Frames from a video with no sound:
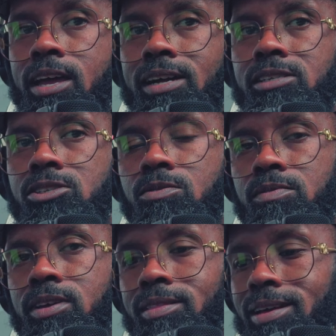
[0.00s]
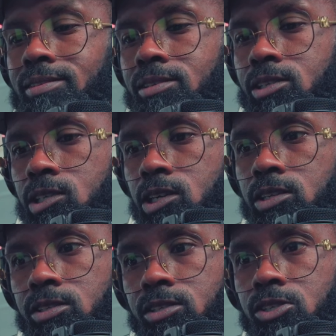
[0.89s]
I just don't think that's a
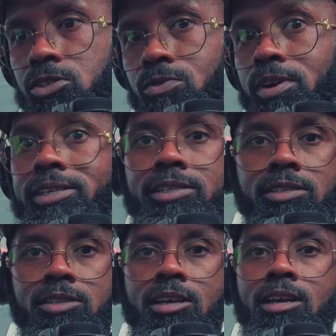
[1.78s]
good situation.